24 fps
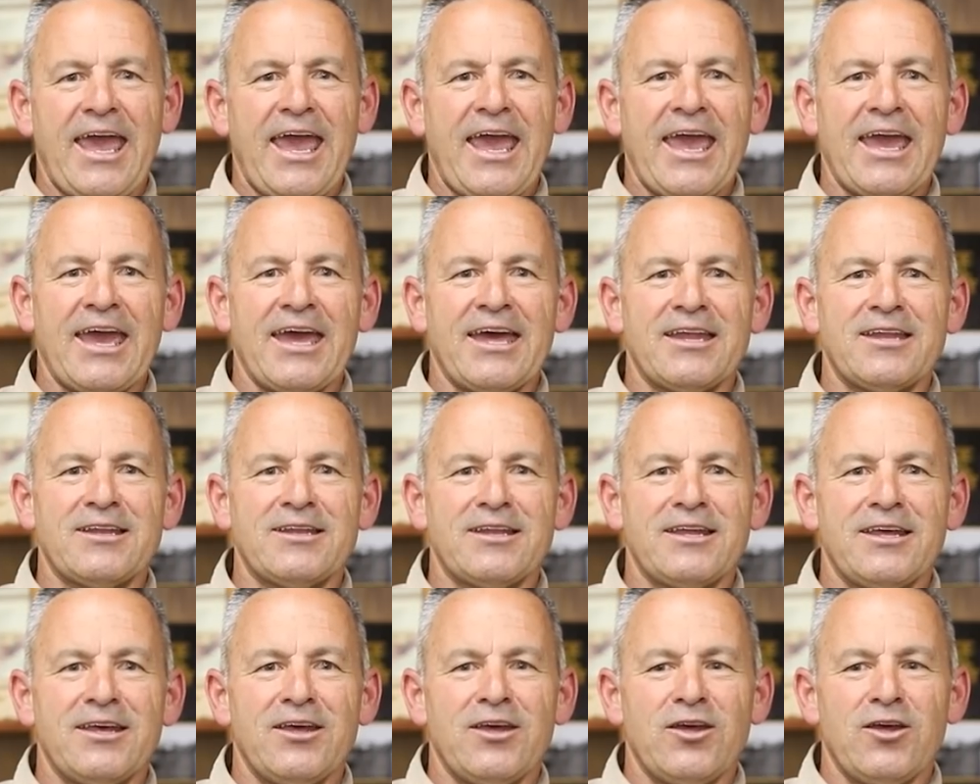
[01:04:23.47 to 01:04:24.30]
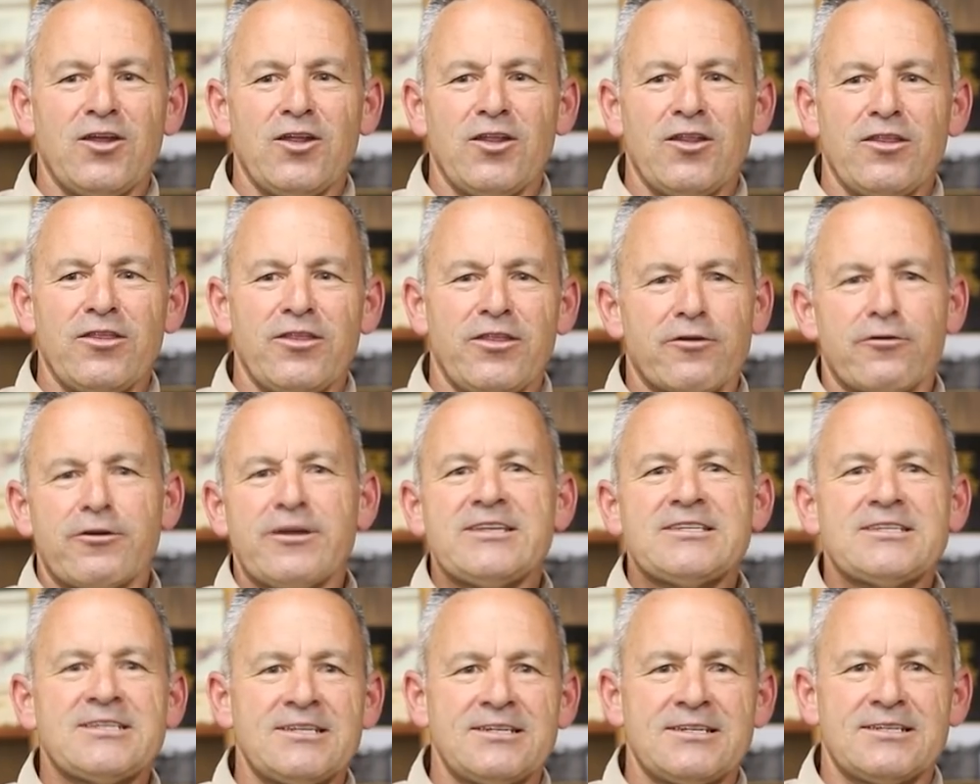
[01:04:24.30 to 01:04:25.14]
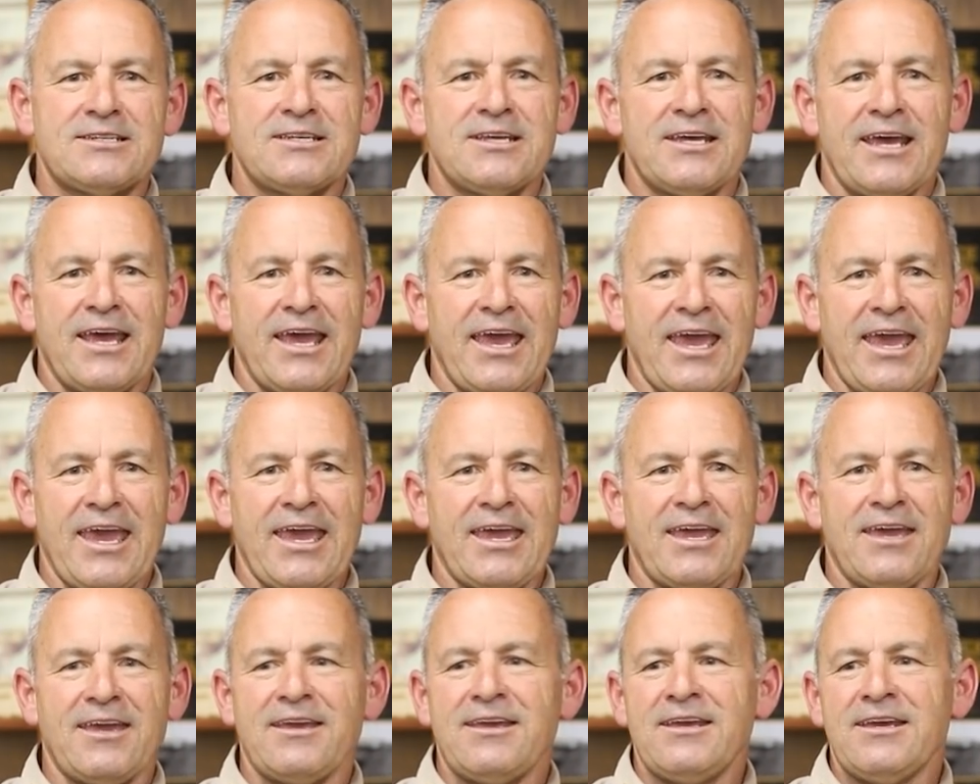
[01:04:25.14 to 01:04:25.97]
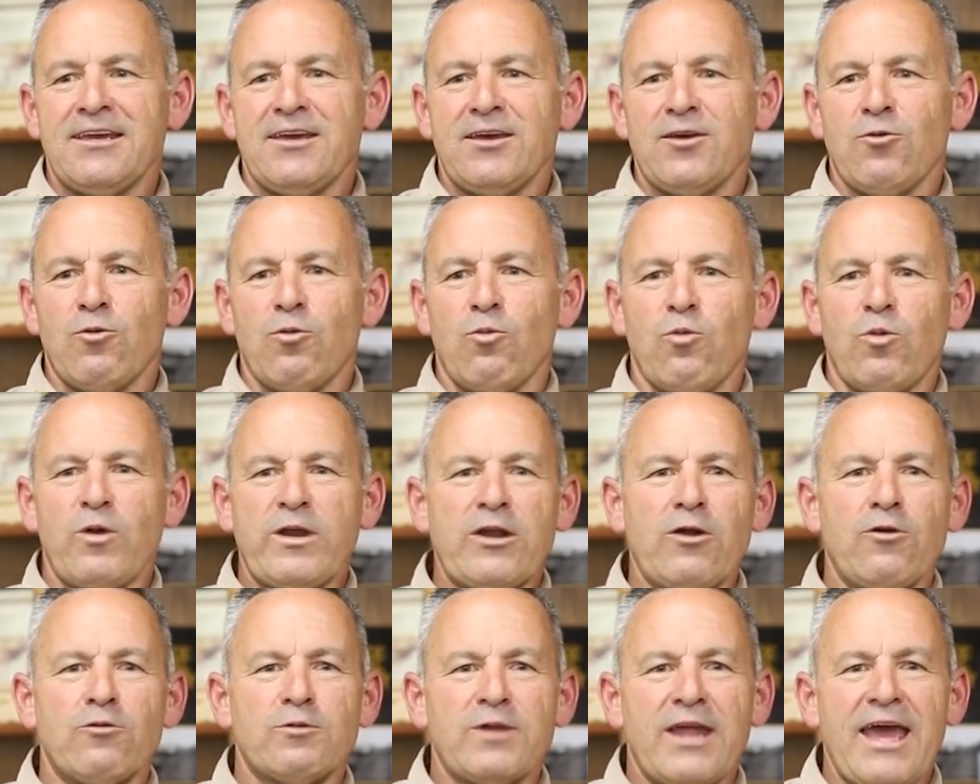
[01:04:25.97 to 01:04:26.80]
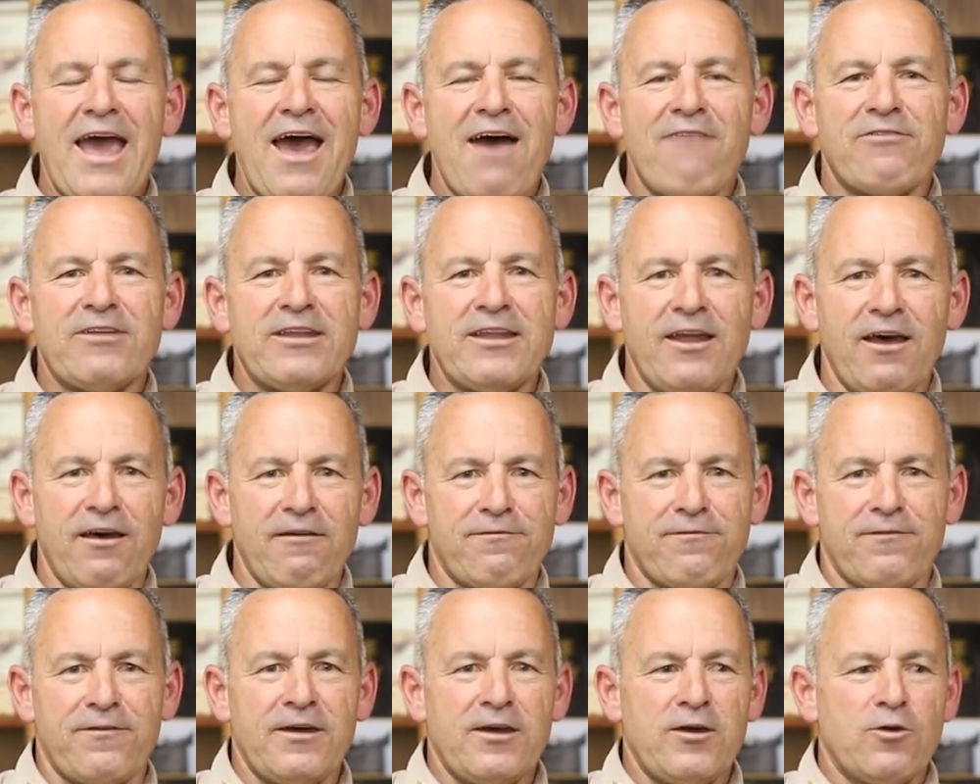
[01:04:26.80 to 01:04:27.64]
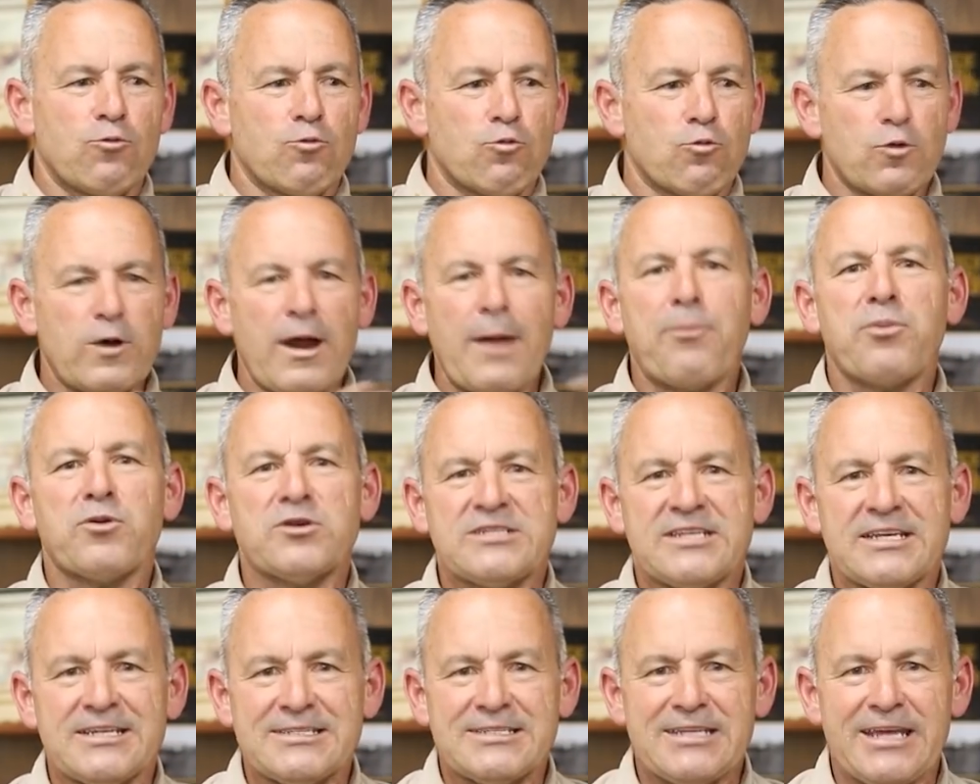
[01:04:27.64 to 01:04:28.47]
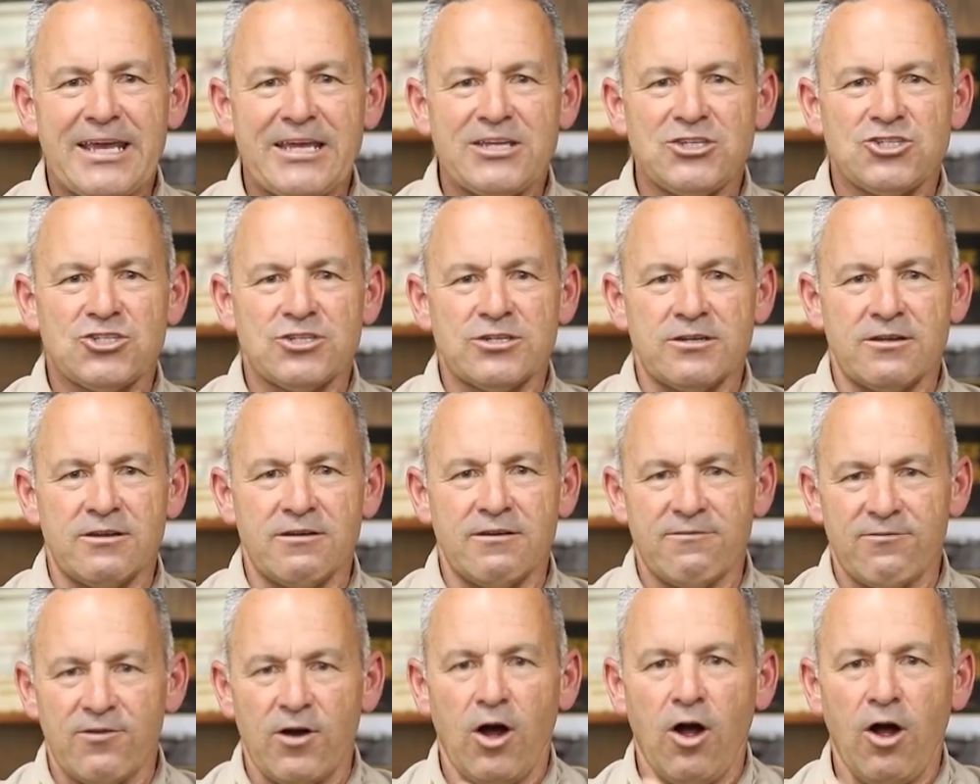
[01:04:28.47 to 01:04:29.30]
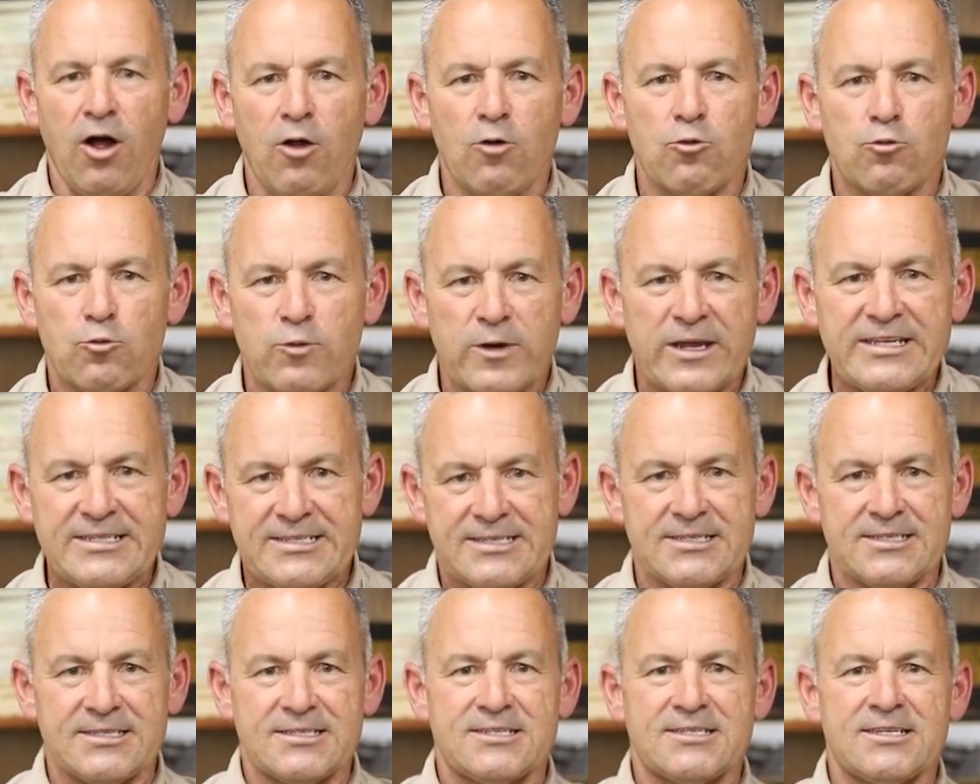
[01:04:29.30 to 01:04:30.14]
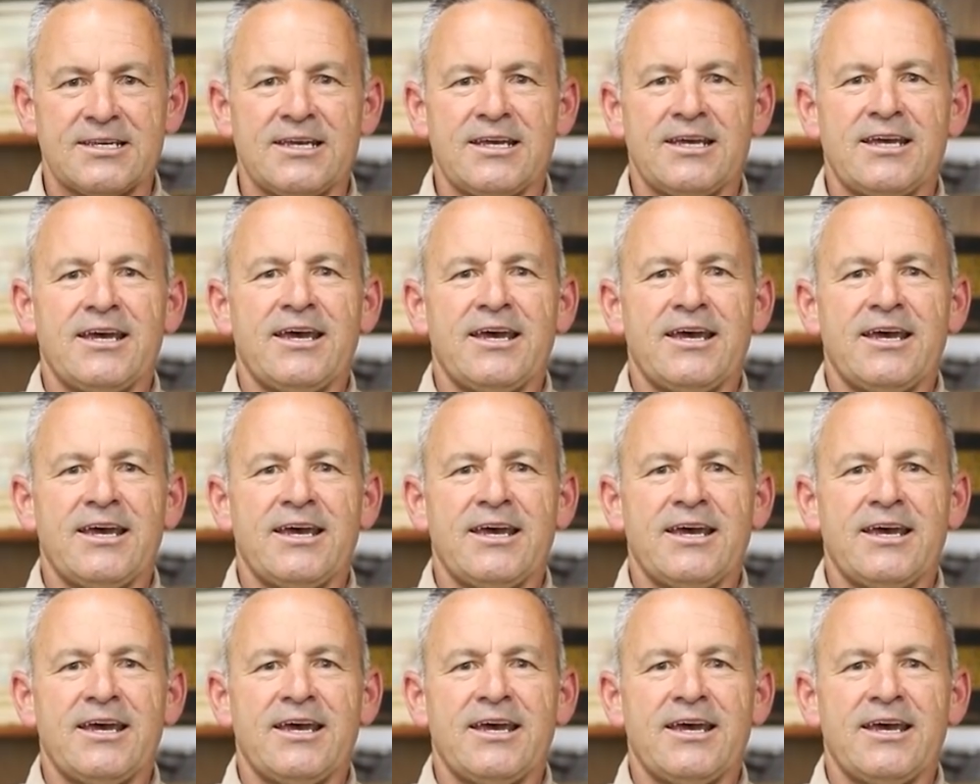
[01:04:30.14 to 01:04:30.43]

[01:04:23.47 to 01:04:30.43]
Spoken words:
And we don't have enough representation of all races.